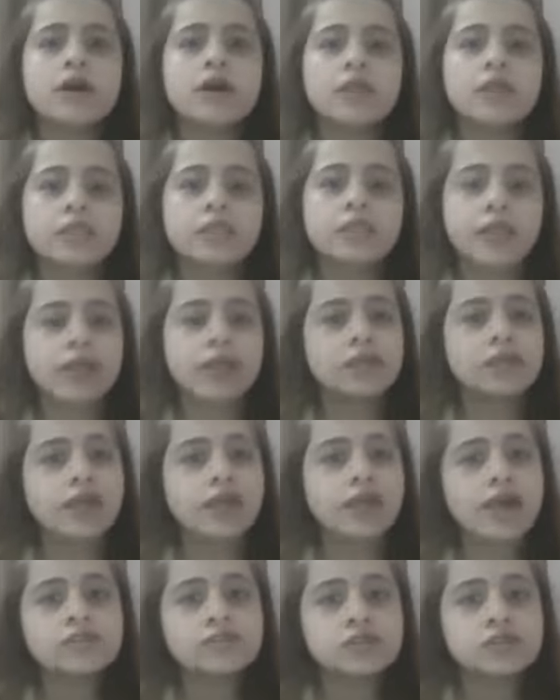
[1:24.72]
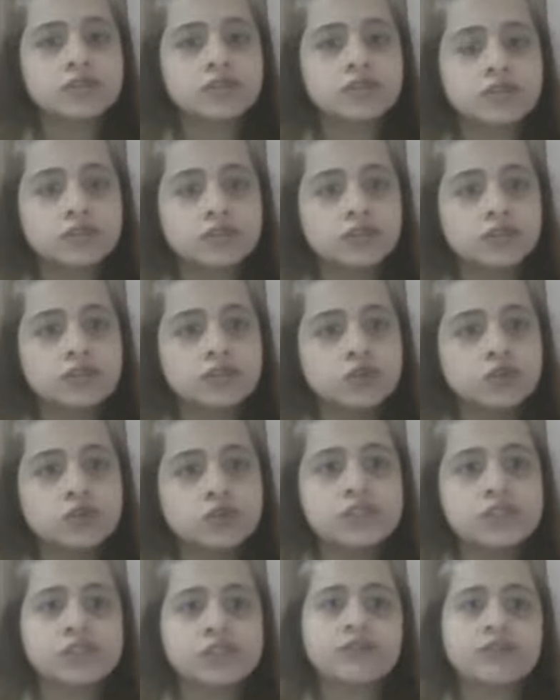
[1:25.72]
there they have so certain
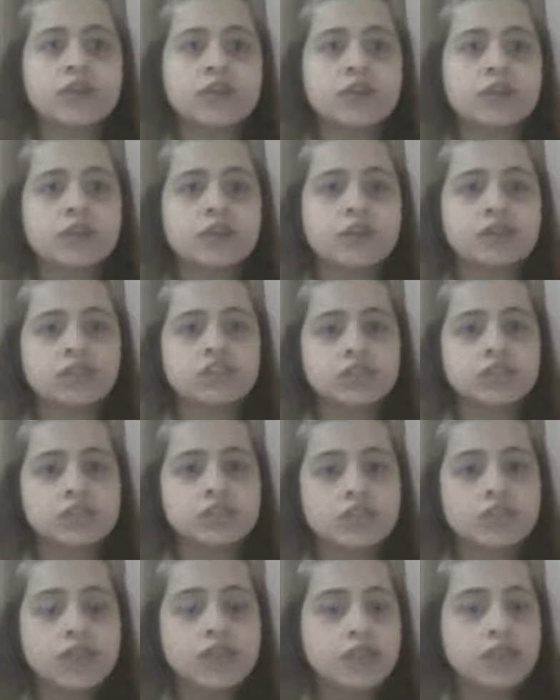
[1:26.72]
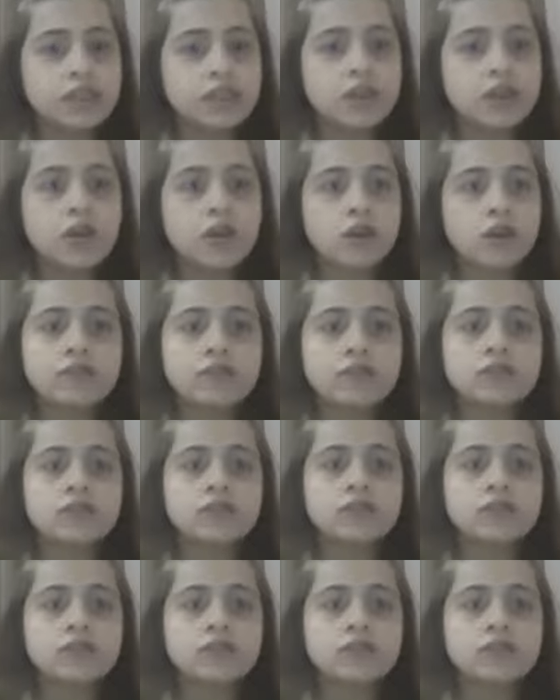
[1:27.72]
rules and regulations there are a lot of